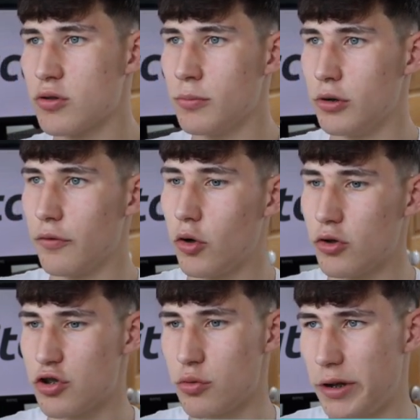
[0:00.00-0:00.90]
to move
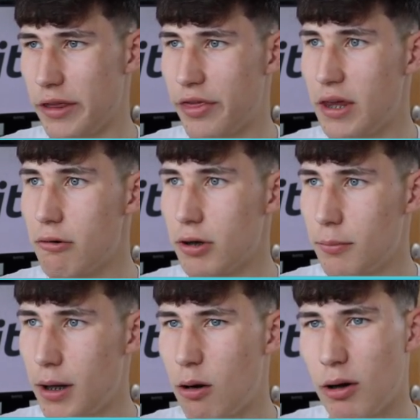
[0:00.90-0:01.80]
on to
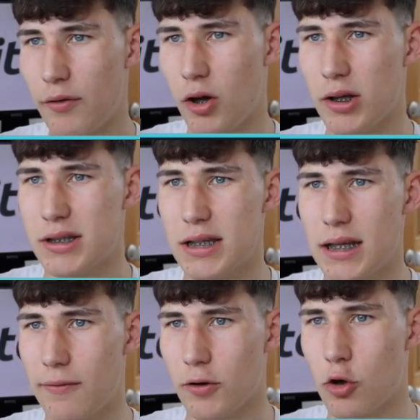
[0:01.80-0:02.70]
Ethereum, however I did
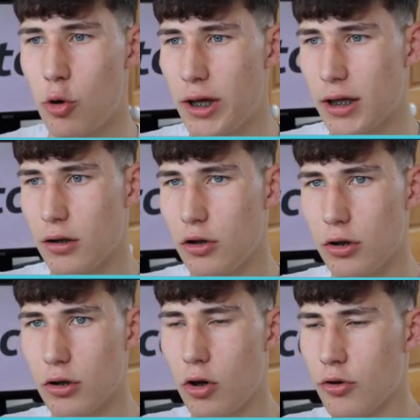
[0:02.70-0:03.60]
have a quick
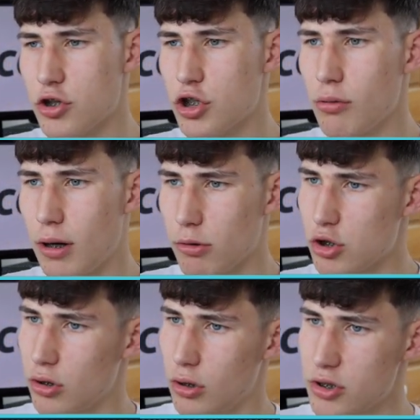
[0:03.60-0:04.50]
look on the 2 hour
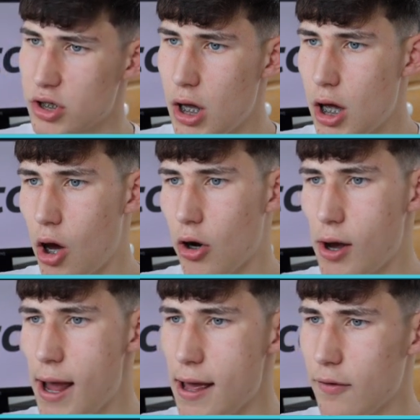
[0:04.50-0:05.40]
charts, and I
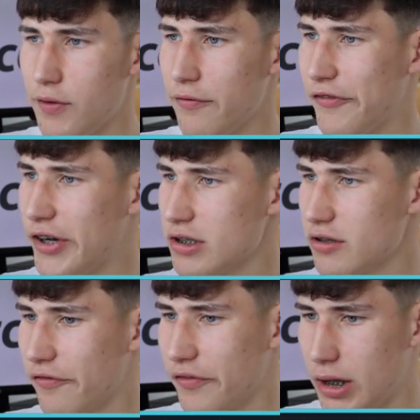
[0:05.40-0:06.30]
have in fact
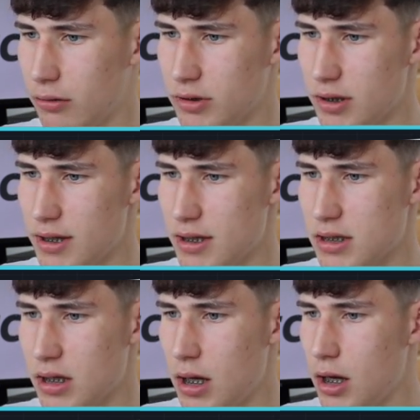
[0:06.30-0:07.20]
found
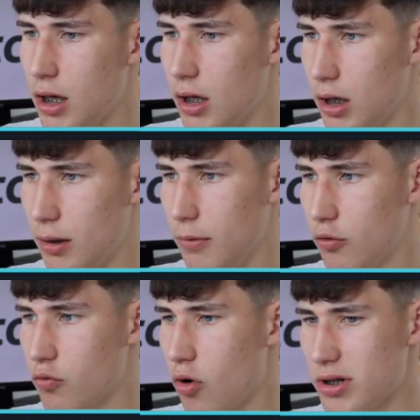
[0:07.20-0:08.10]
this
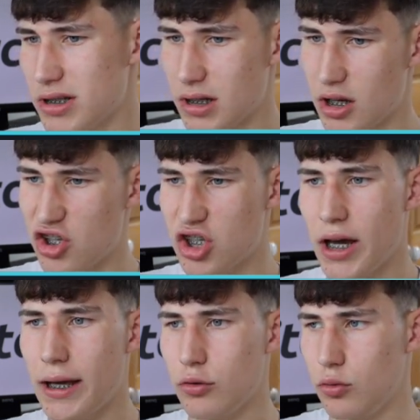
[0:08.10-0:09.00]
rising
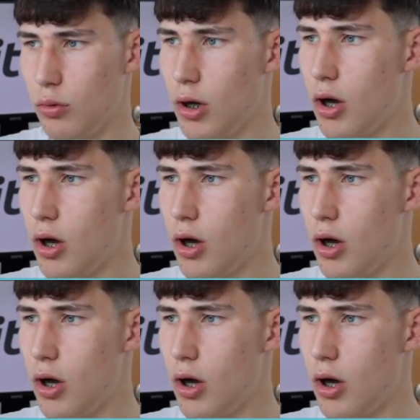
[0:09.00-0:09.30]
channel